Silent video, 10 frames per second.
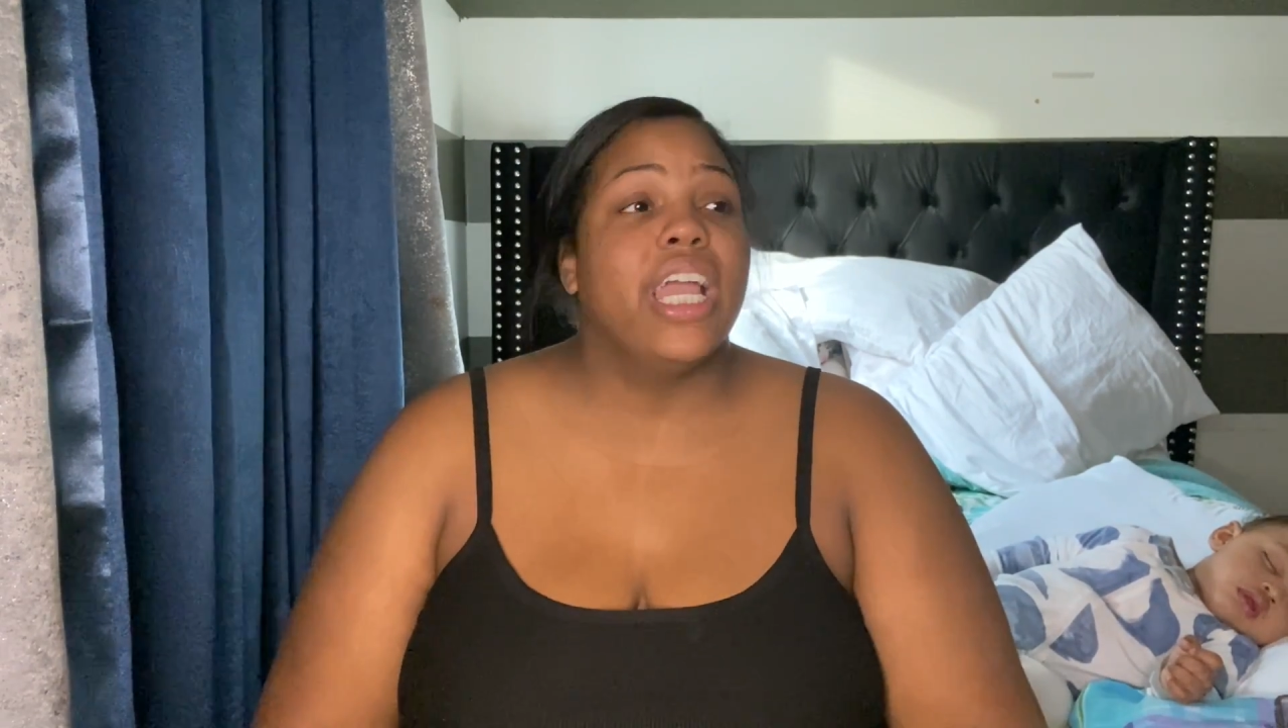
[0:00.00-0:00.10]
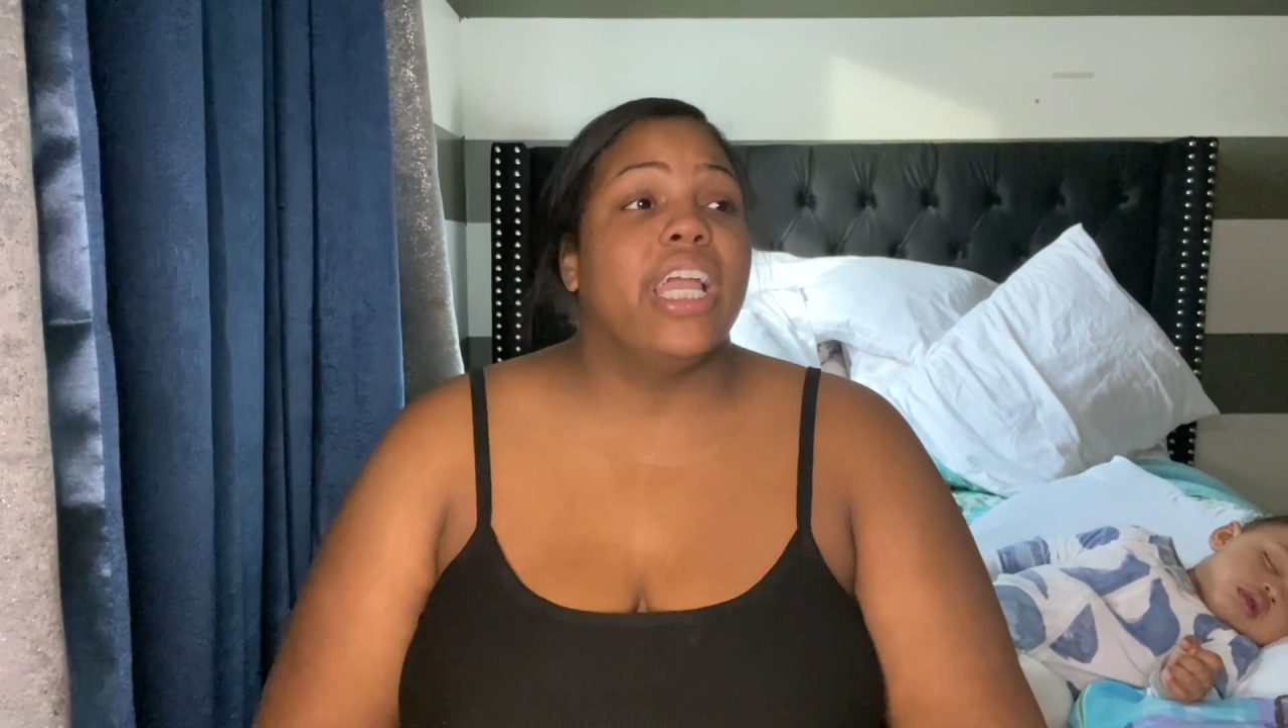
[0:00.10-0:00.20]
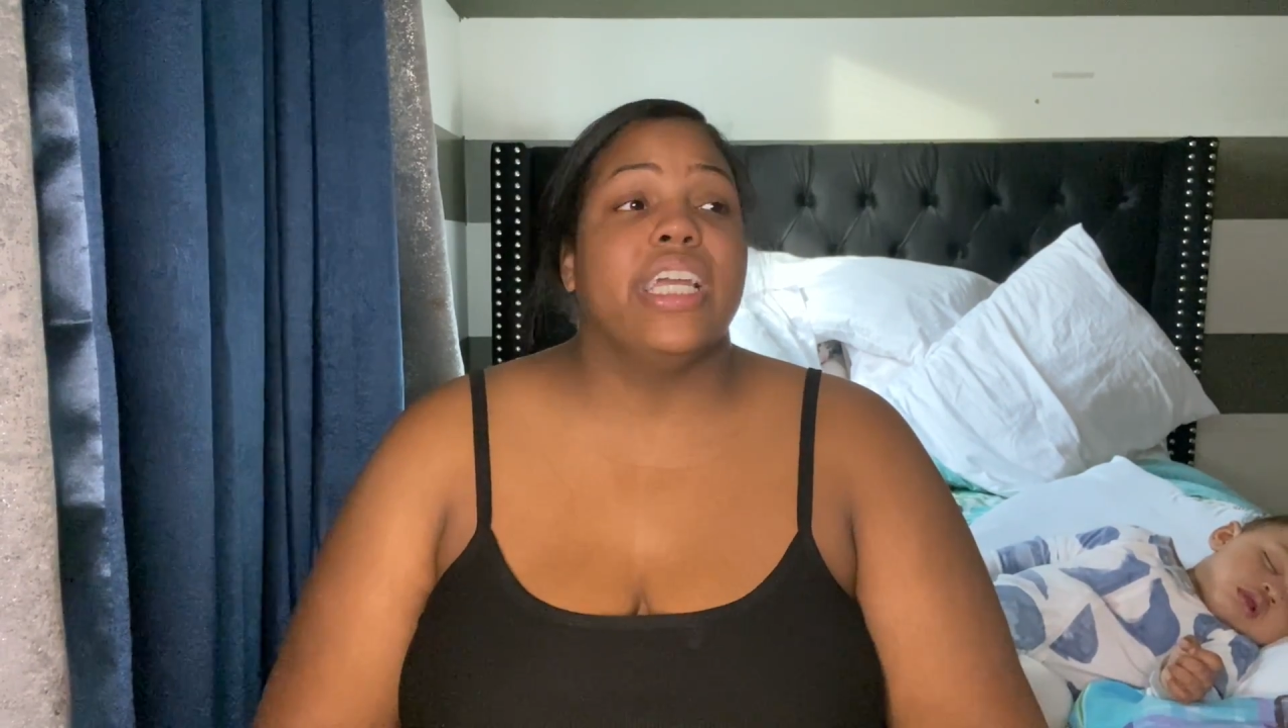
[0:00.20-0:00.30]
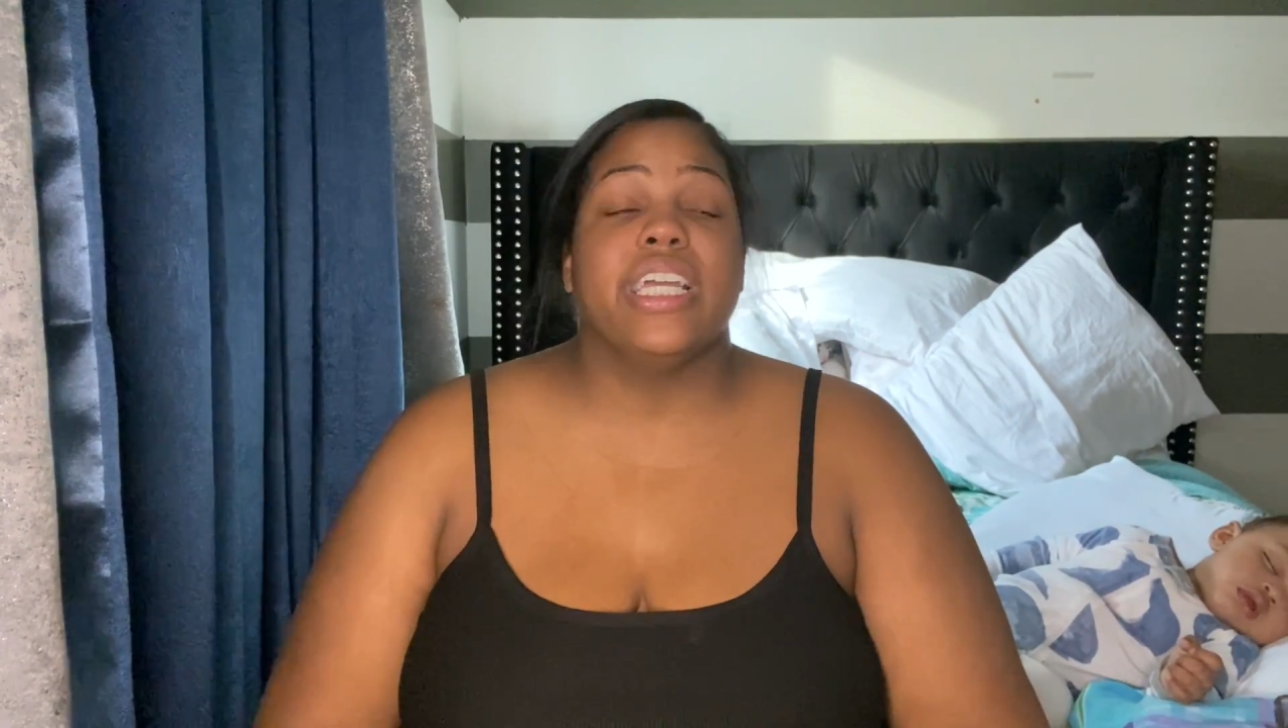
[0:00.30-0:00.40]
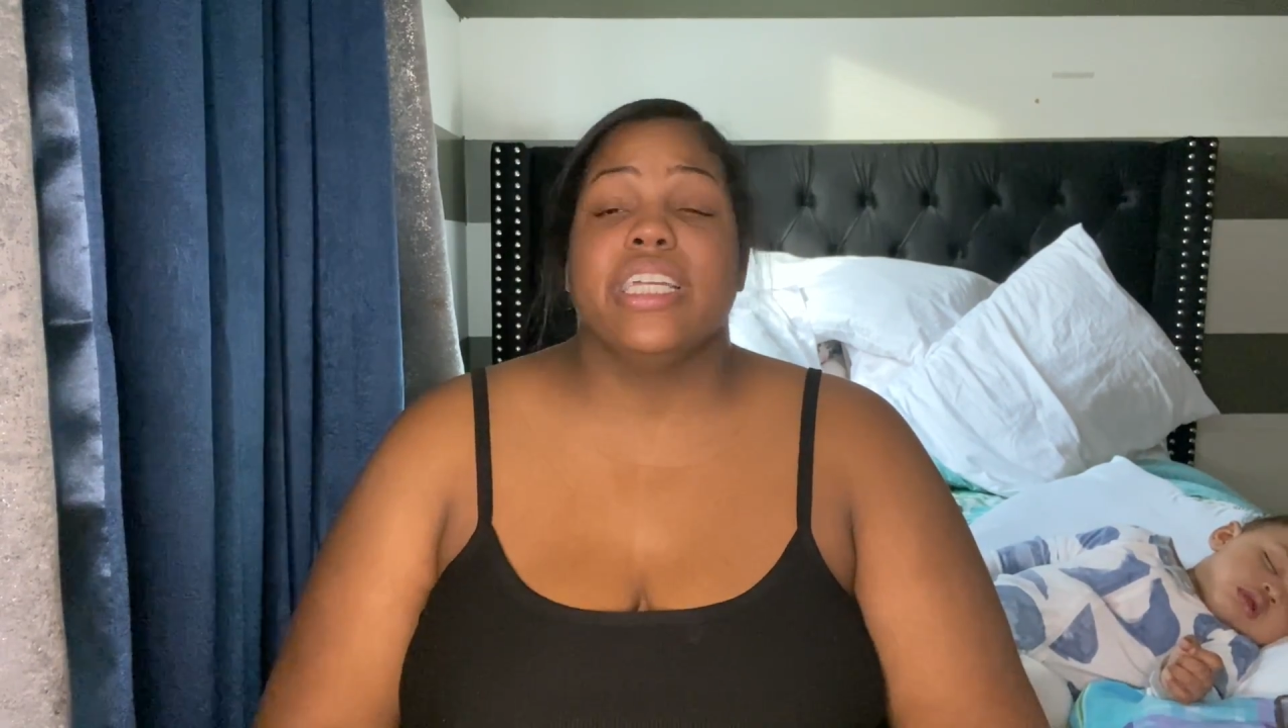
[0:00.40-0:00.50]

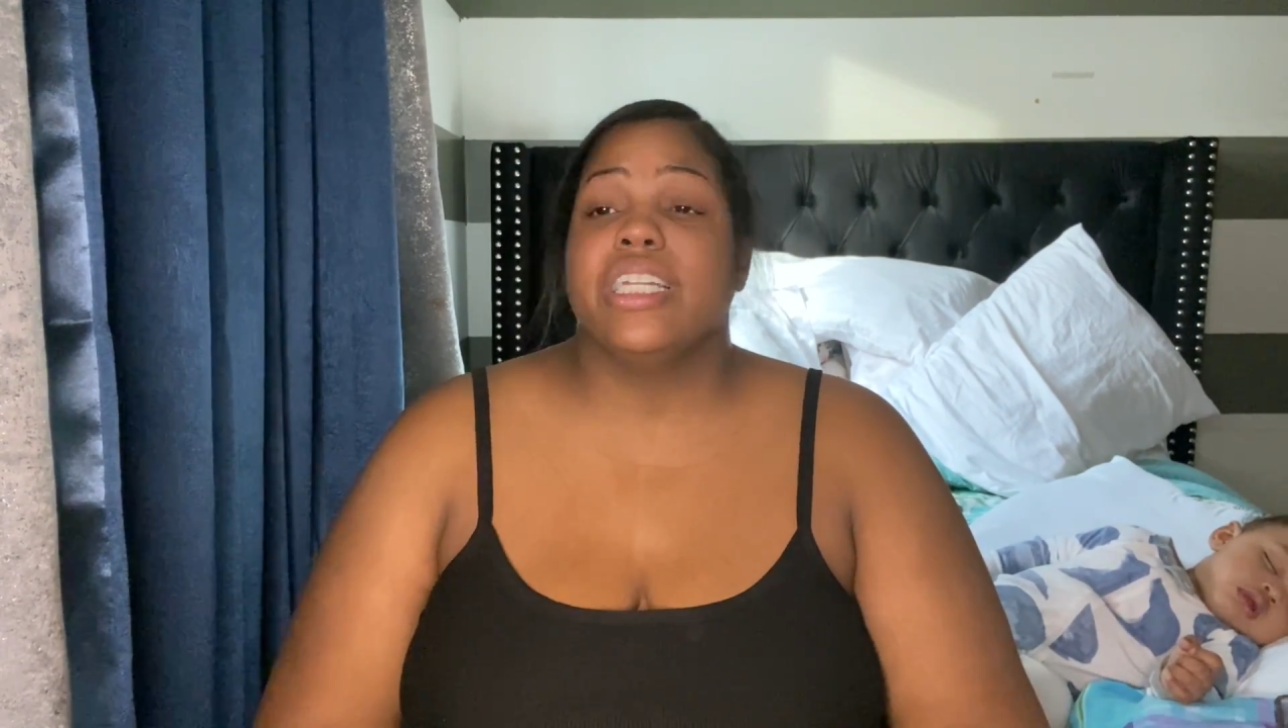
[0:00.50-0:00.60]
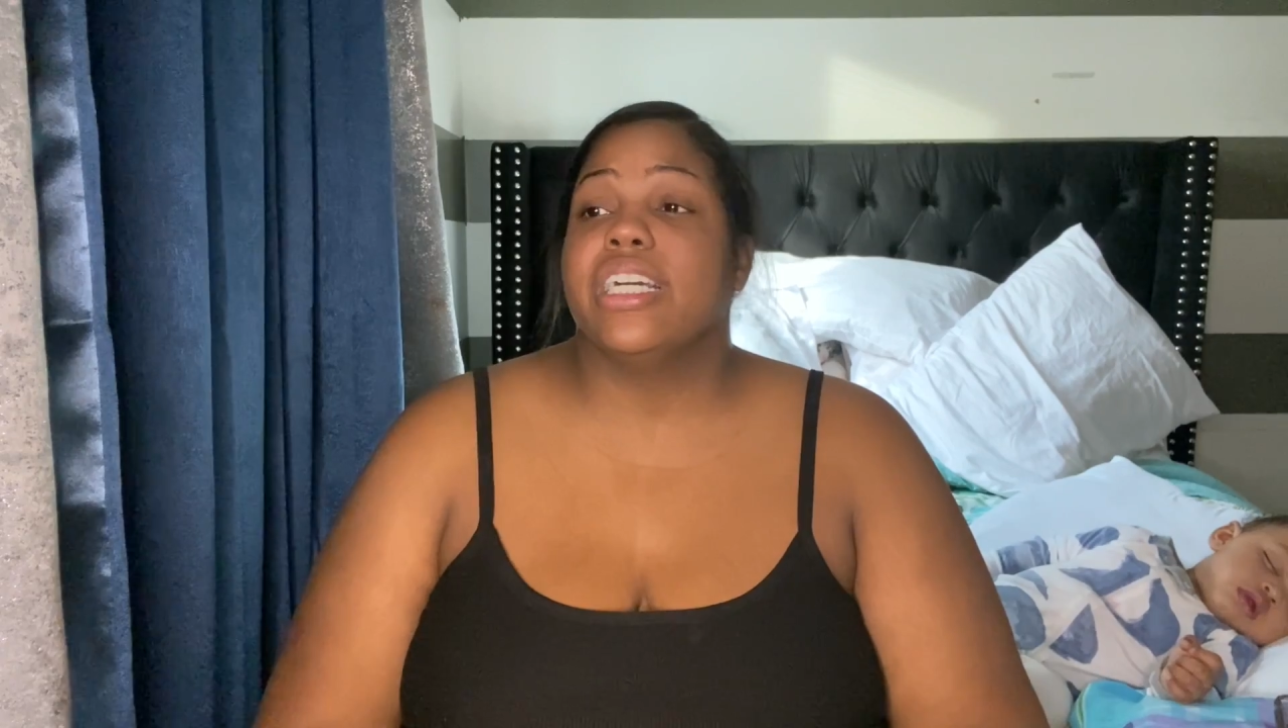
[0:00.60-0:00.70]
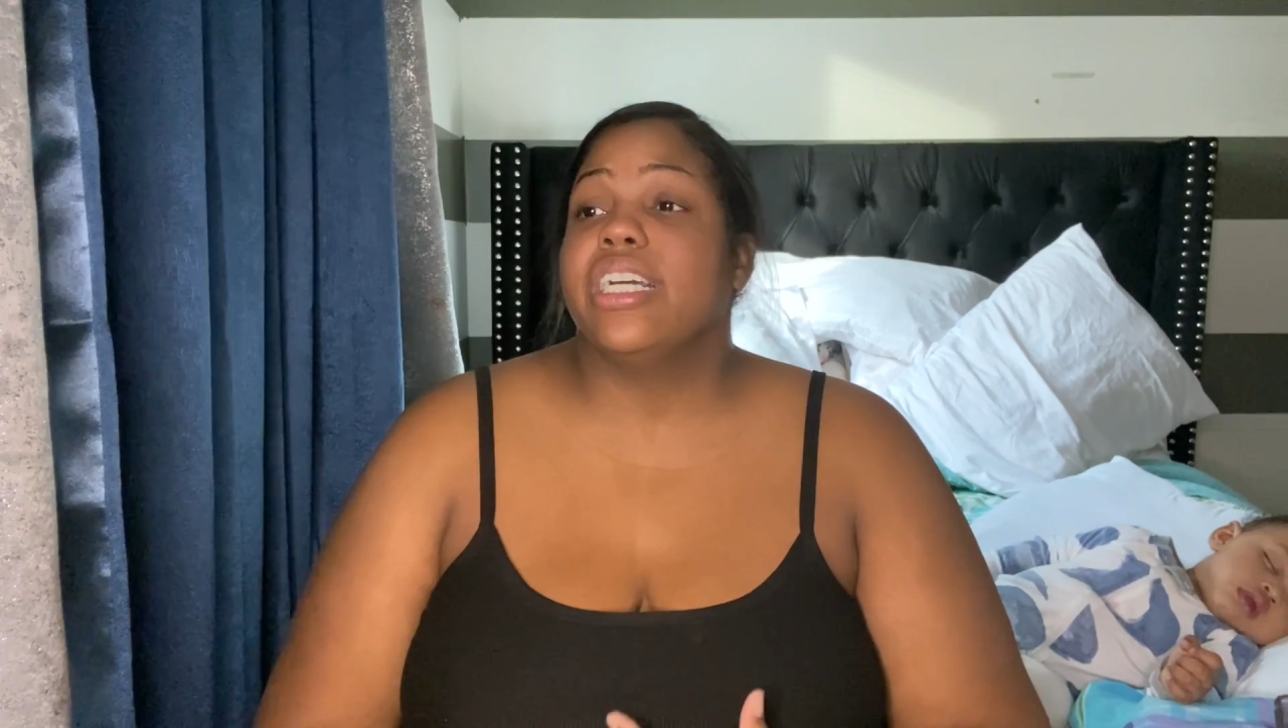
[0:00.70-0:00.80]
And